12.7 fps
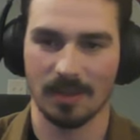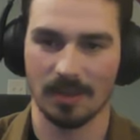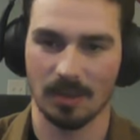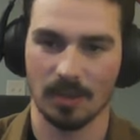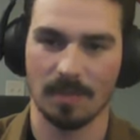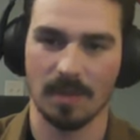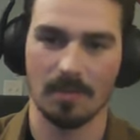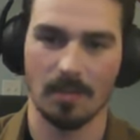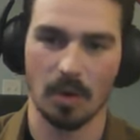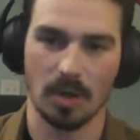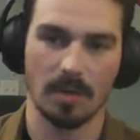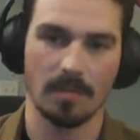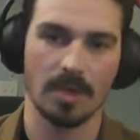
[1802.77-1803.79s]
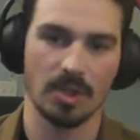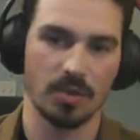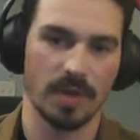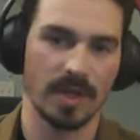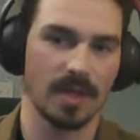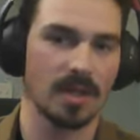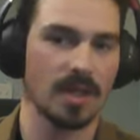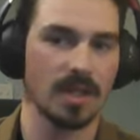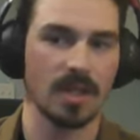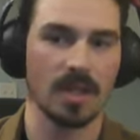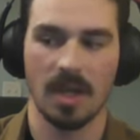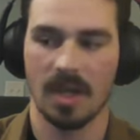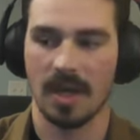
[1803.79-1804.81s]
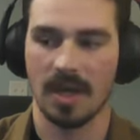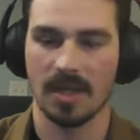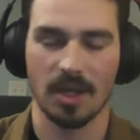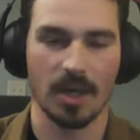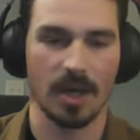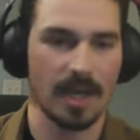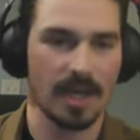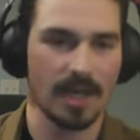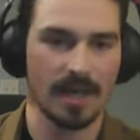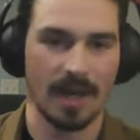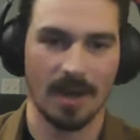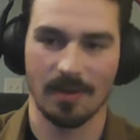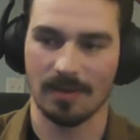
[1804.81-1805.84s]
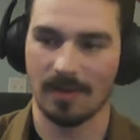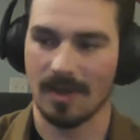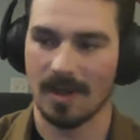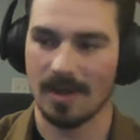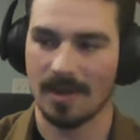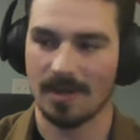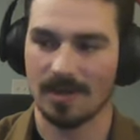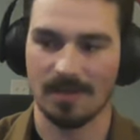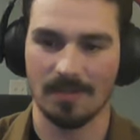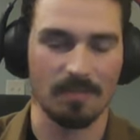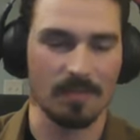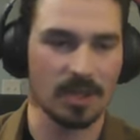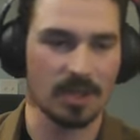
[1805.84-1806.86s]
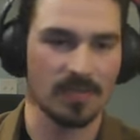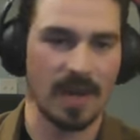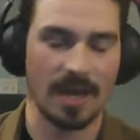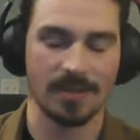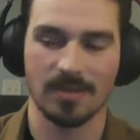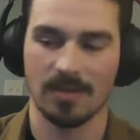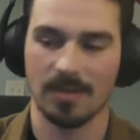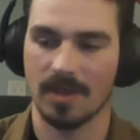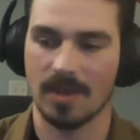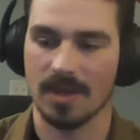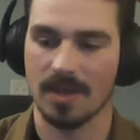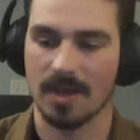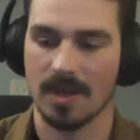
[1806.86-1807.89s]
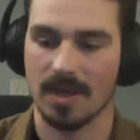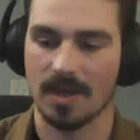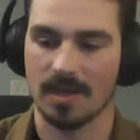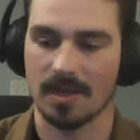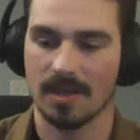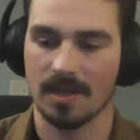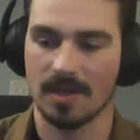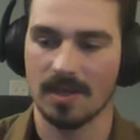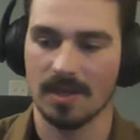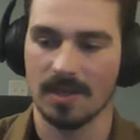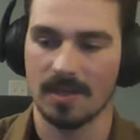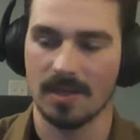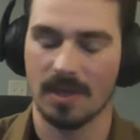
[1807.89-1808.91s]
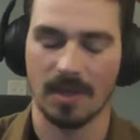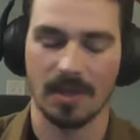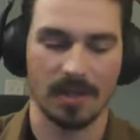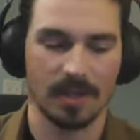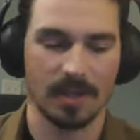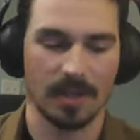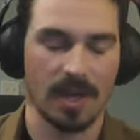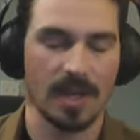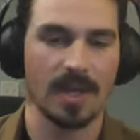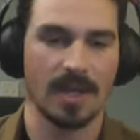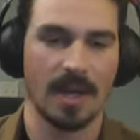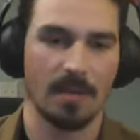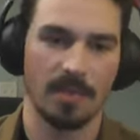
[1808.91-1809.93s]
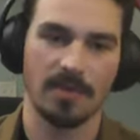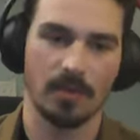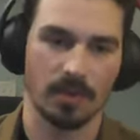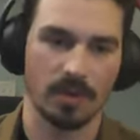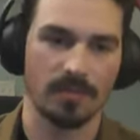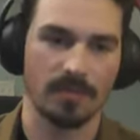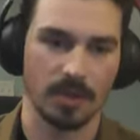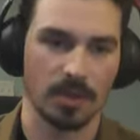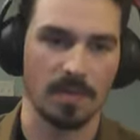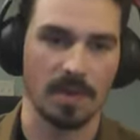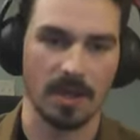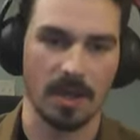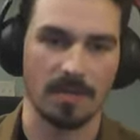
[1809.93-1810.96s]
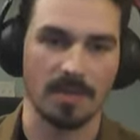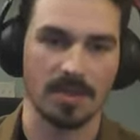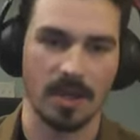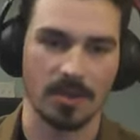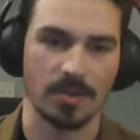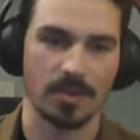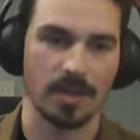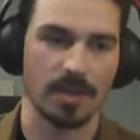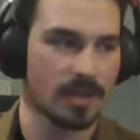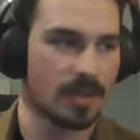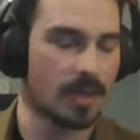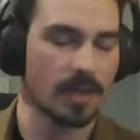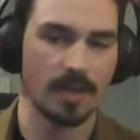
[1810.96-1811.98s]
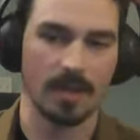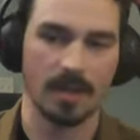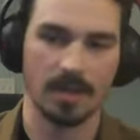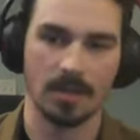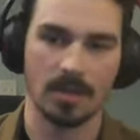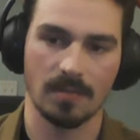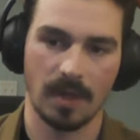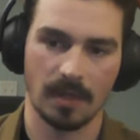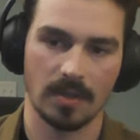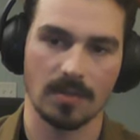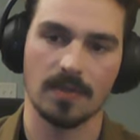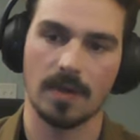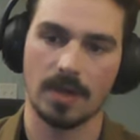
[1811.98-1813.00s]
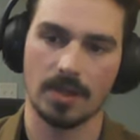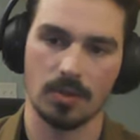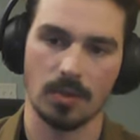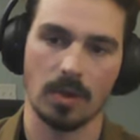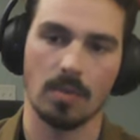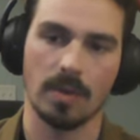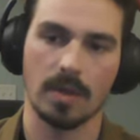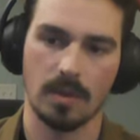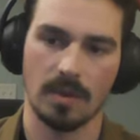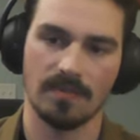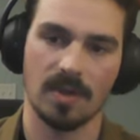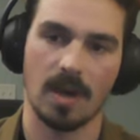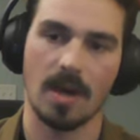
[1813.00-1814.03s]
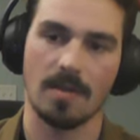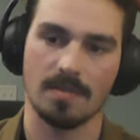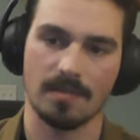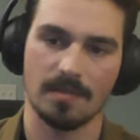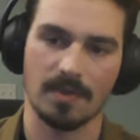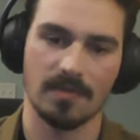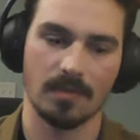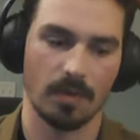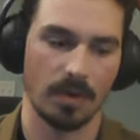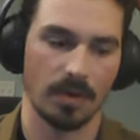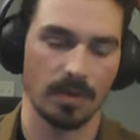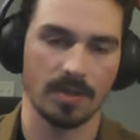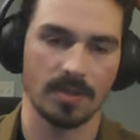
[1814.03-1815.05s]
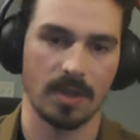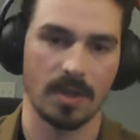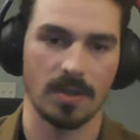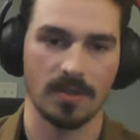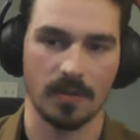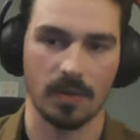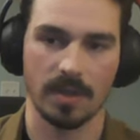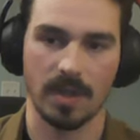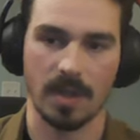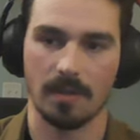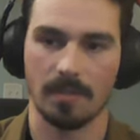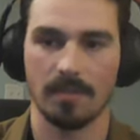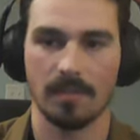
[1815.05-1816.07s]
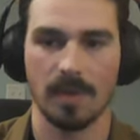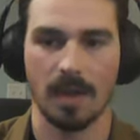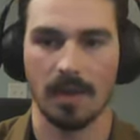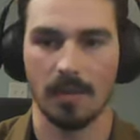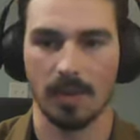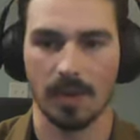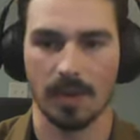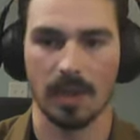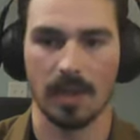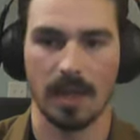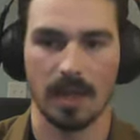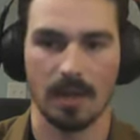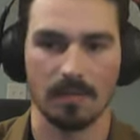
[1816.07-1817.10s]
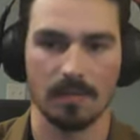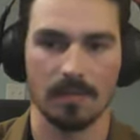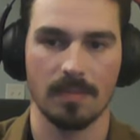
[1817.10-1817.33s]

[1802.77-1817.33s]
a little bit more habituated, and they're in and out much faster than or they're in and out before the fishermen come, essentially. And so you've got this very short window of time before the sun is fully up where you can get them.